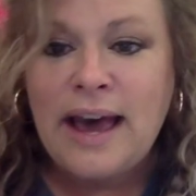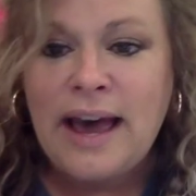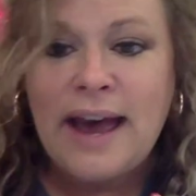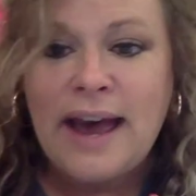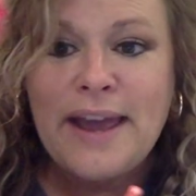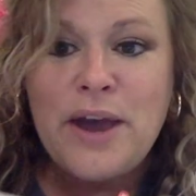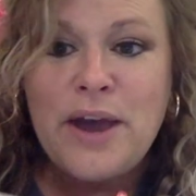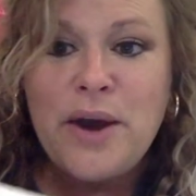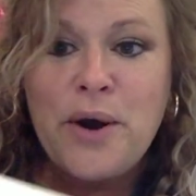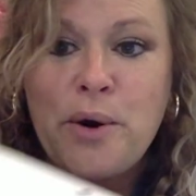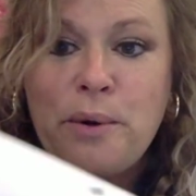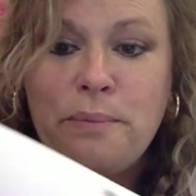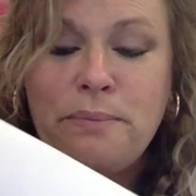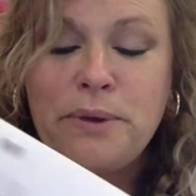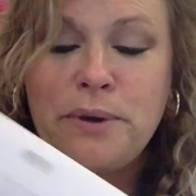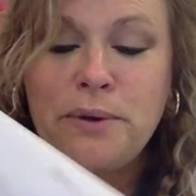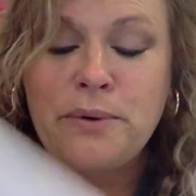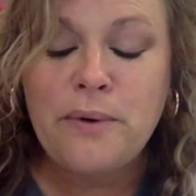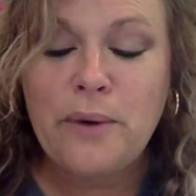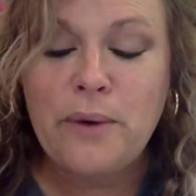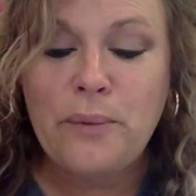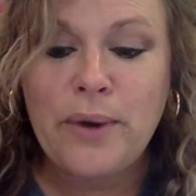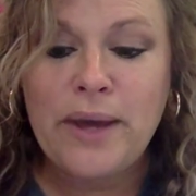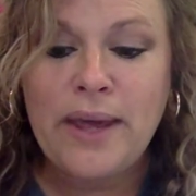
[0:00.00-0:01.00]
I hope
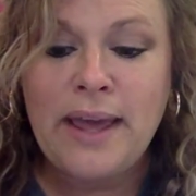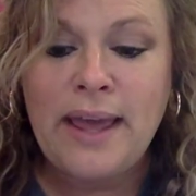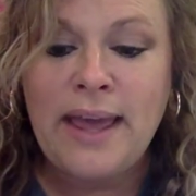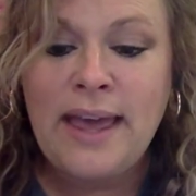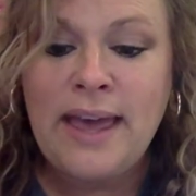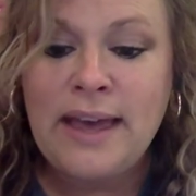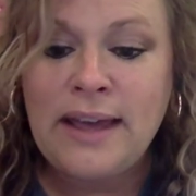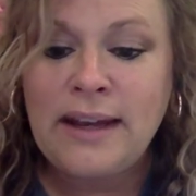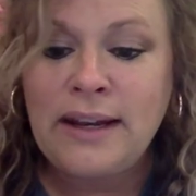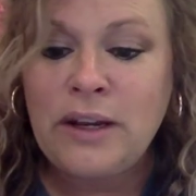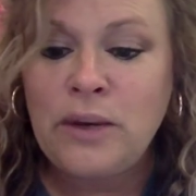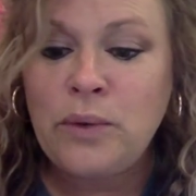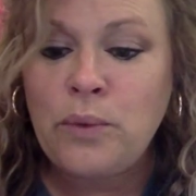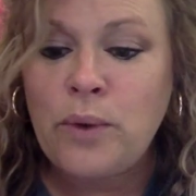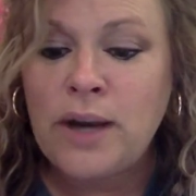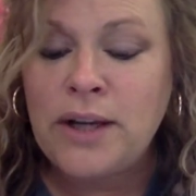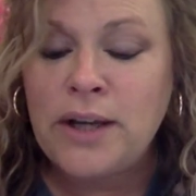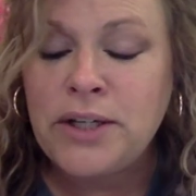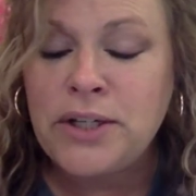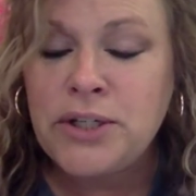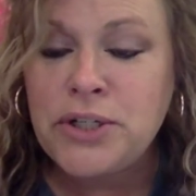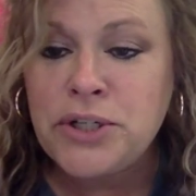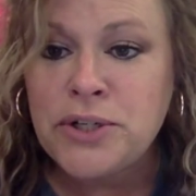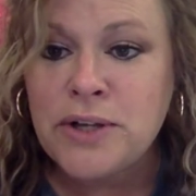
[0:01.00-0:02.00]
you went ahead and
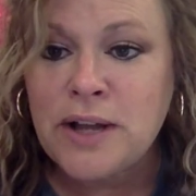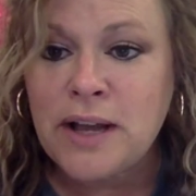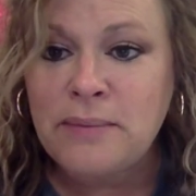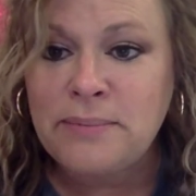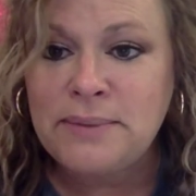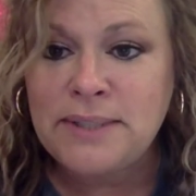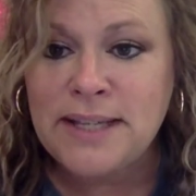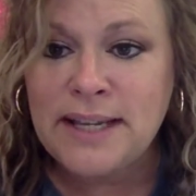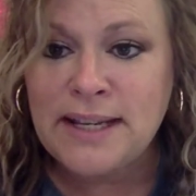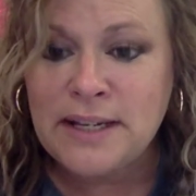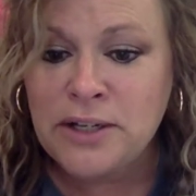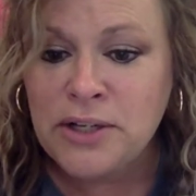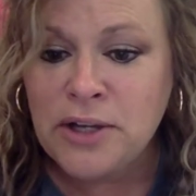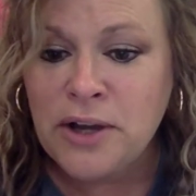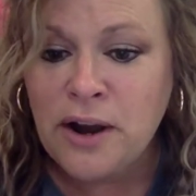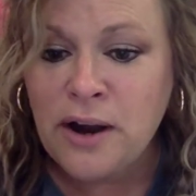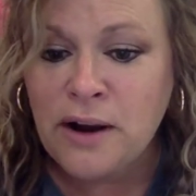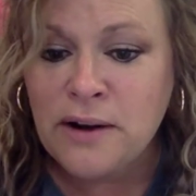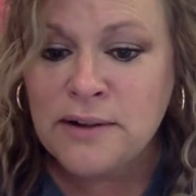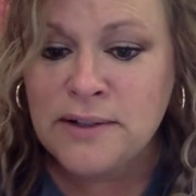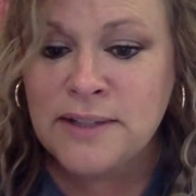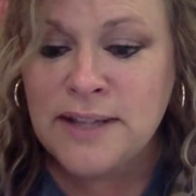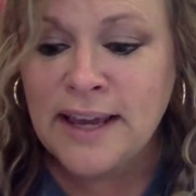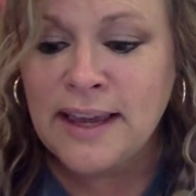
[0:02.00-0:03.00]
watched your updated
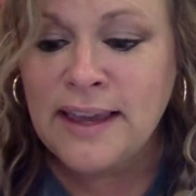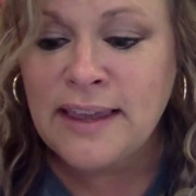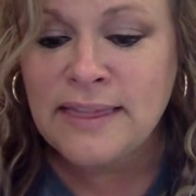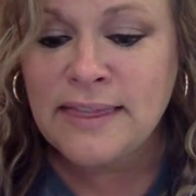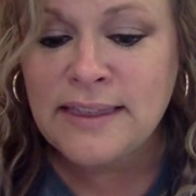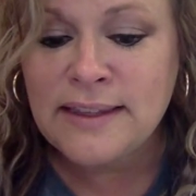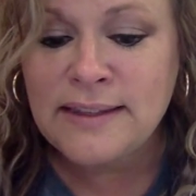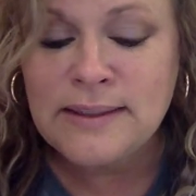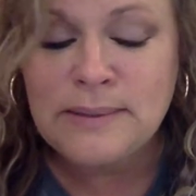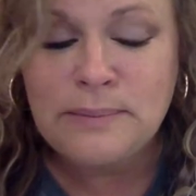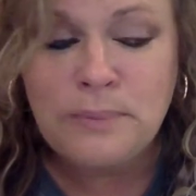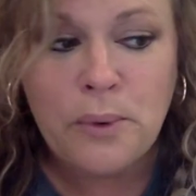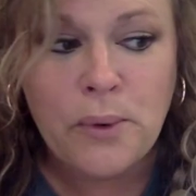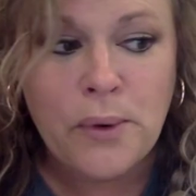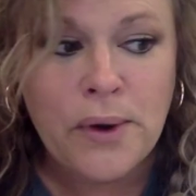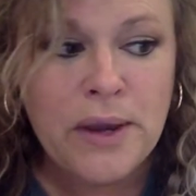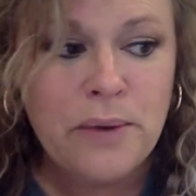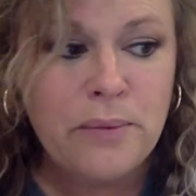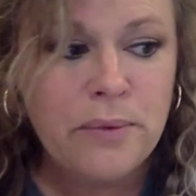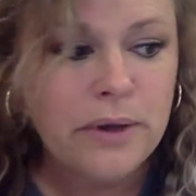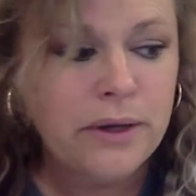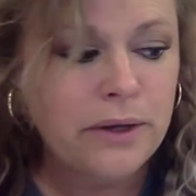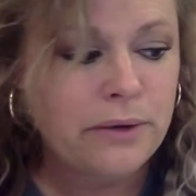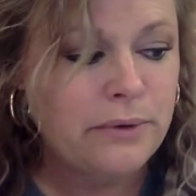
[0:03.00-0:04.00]
card deck at this point.
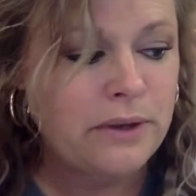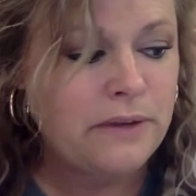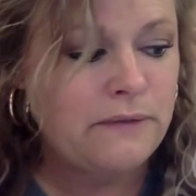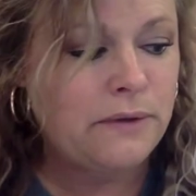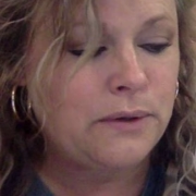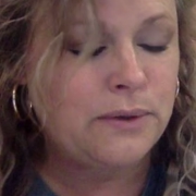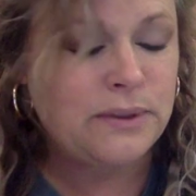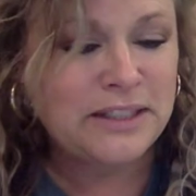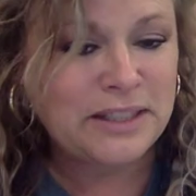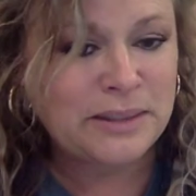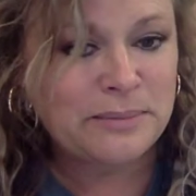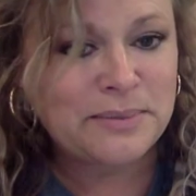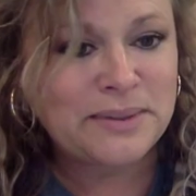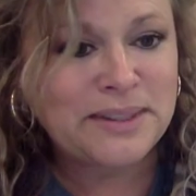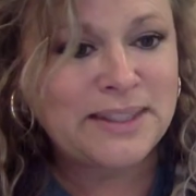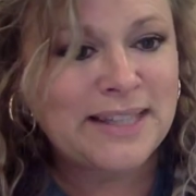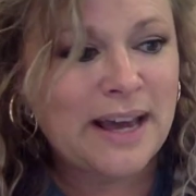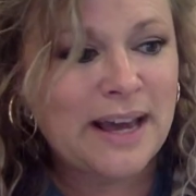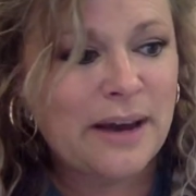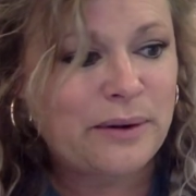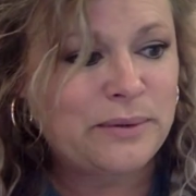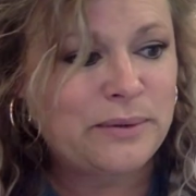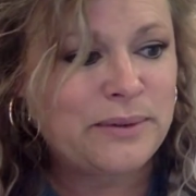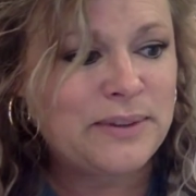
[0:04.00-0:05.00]
We're going to review some
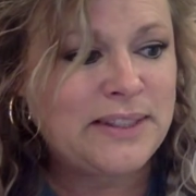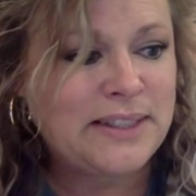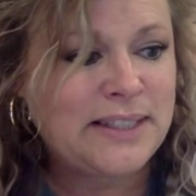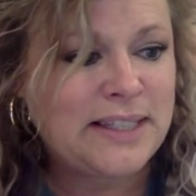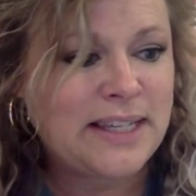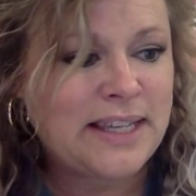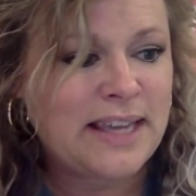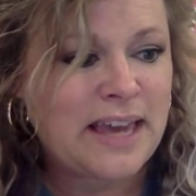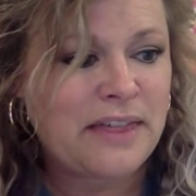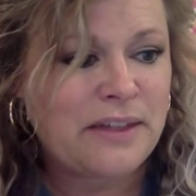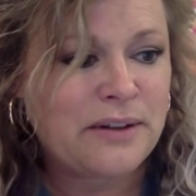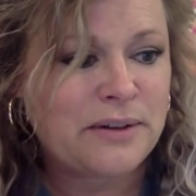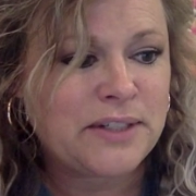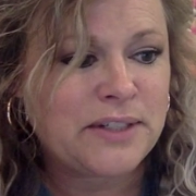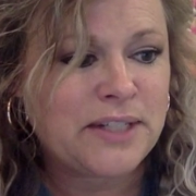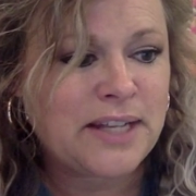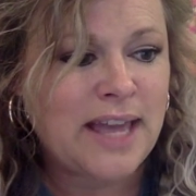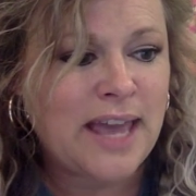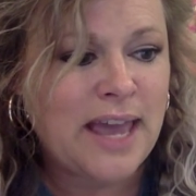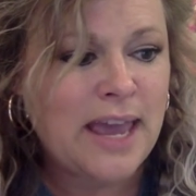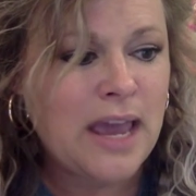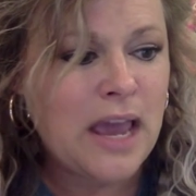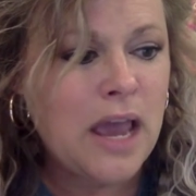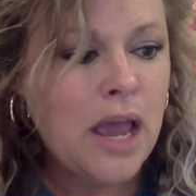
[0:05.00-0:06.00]
sounds together
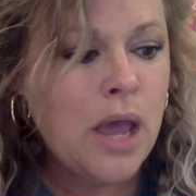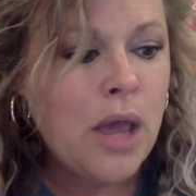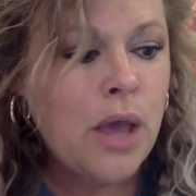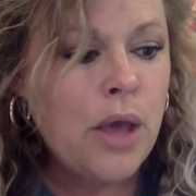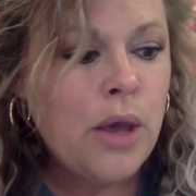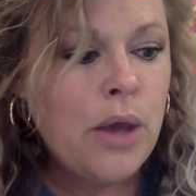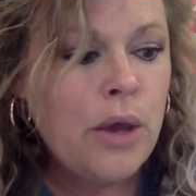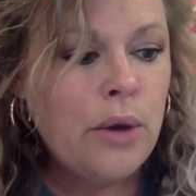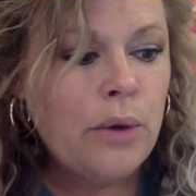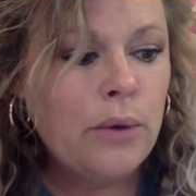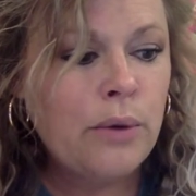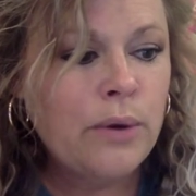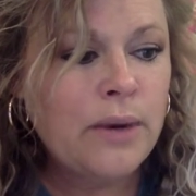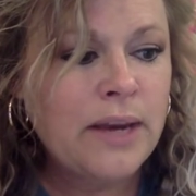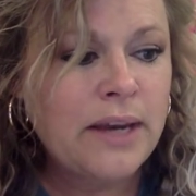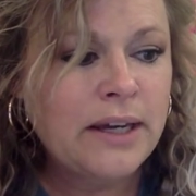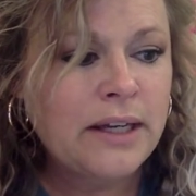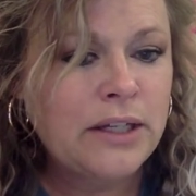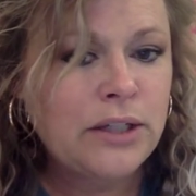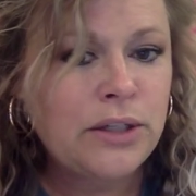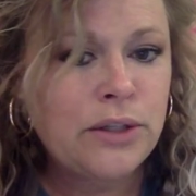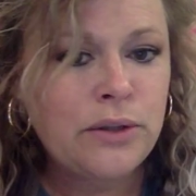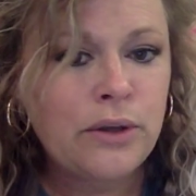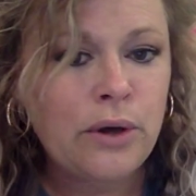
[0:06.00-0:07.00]
today. We're not
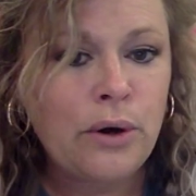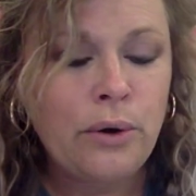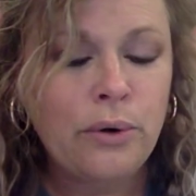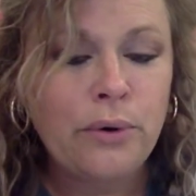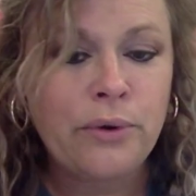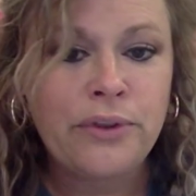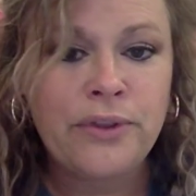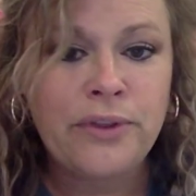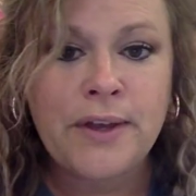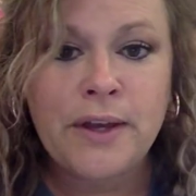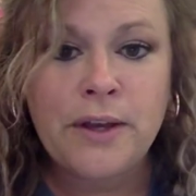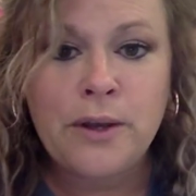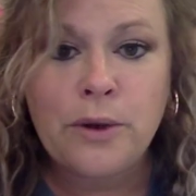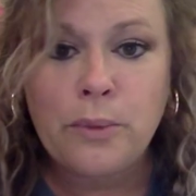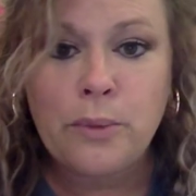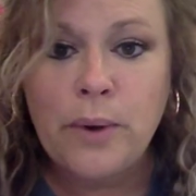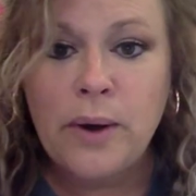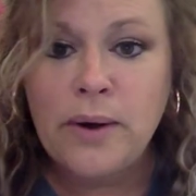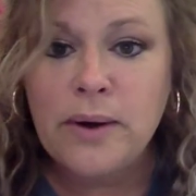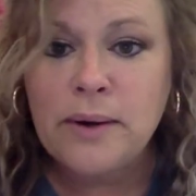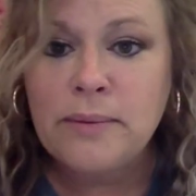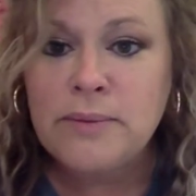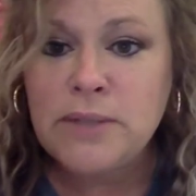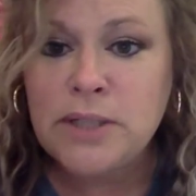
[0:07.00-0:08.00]
going to do the whole thing. You're
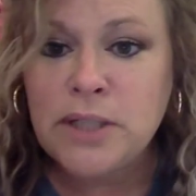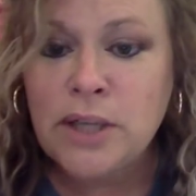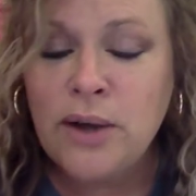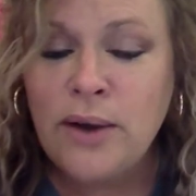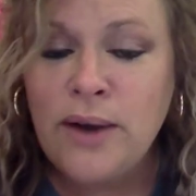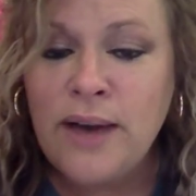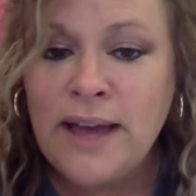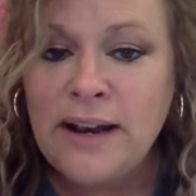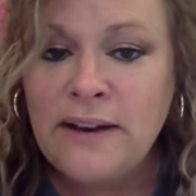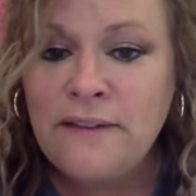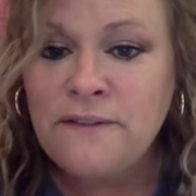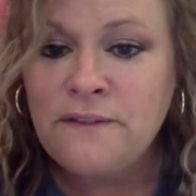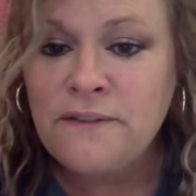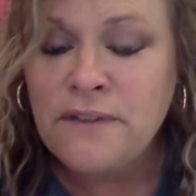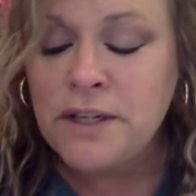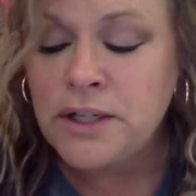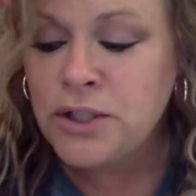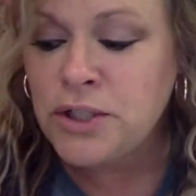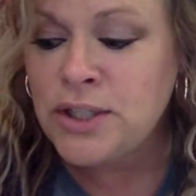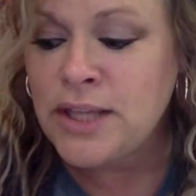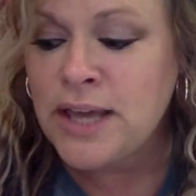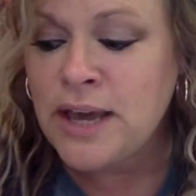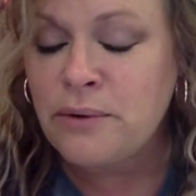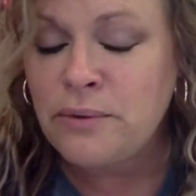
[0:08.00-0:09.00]
welcome to go ahead and
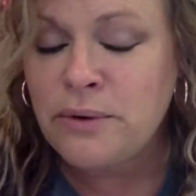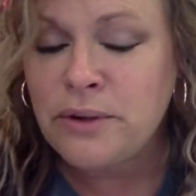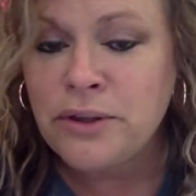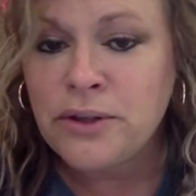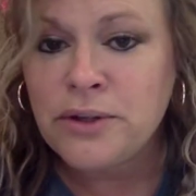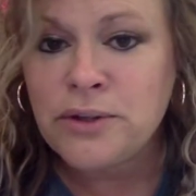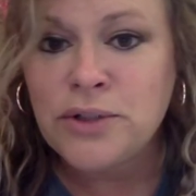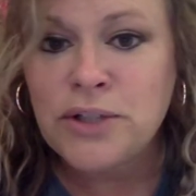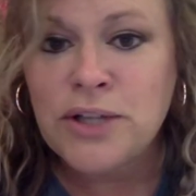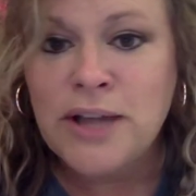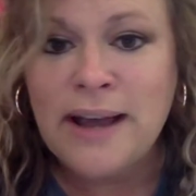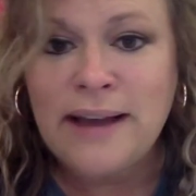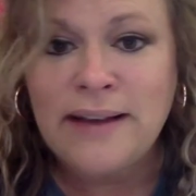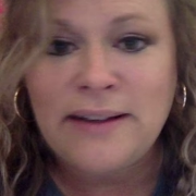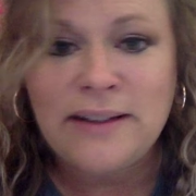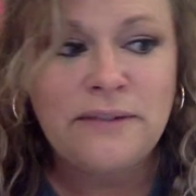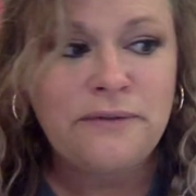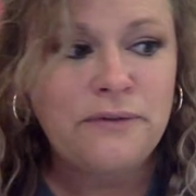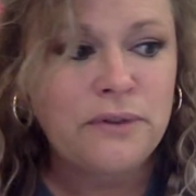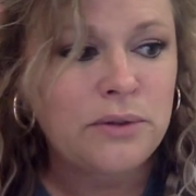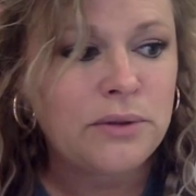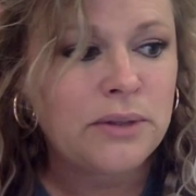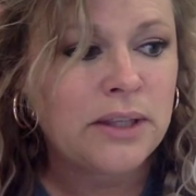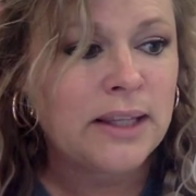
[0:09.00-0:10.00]
finish that with your child
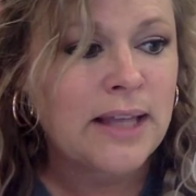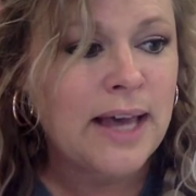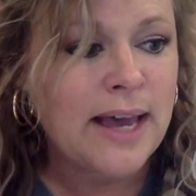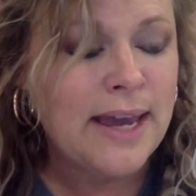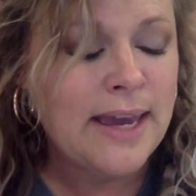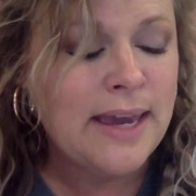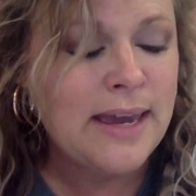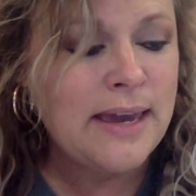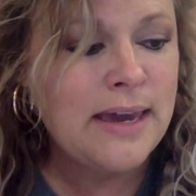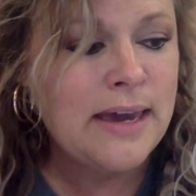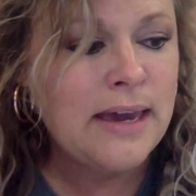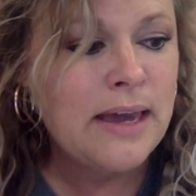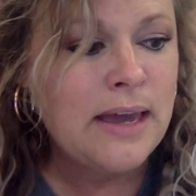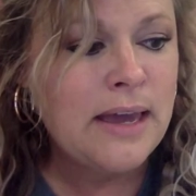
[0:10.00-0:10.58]
if you'd like.